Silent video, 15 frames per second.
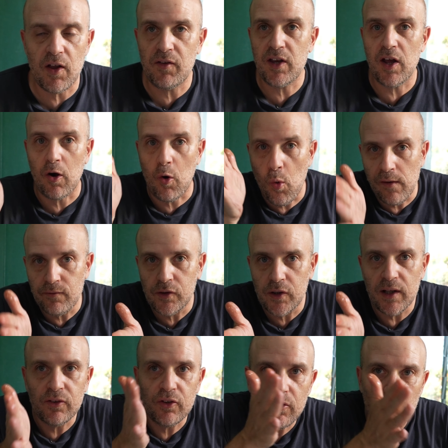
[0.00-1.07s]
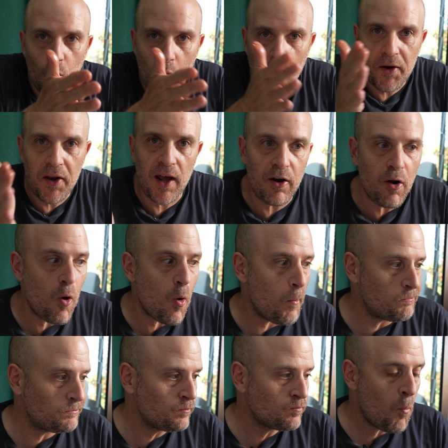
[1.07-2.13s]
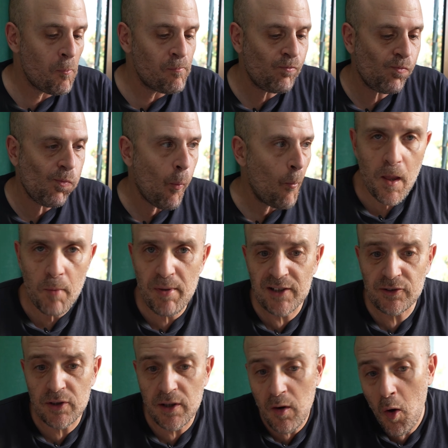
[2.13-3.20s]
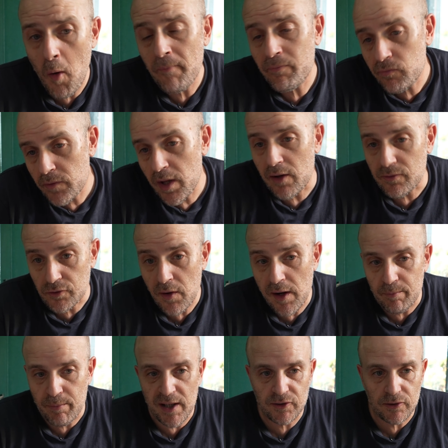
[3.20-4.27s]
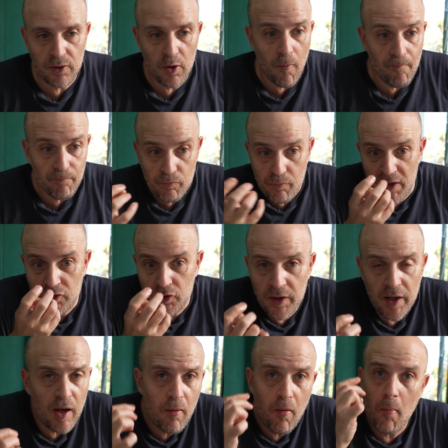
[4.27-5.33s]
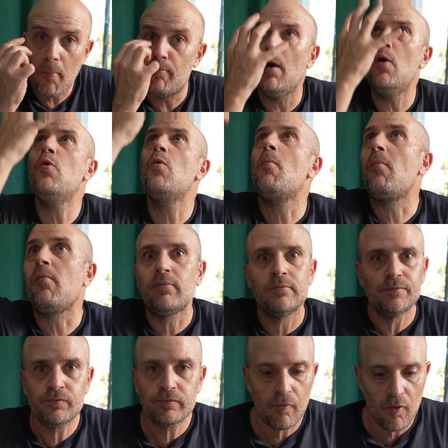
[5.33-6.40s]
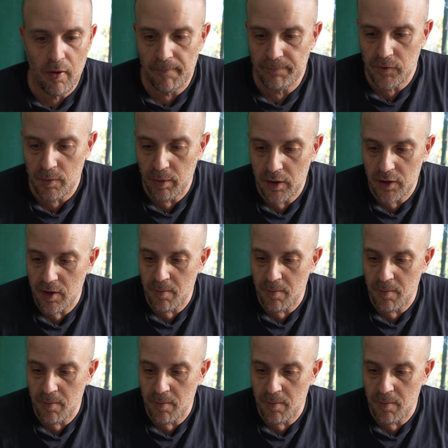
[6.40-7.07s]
the equivalent one at home. Basil at home? Yeah, it's great. Basil at home. Basil here? Boom. You put it in your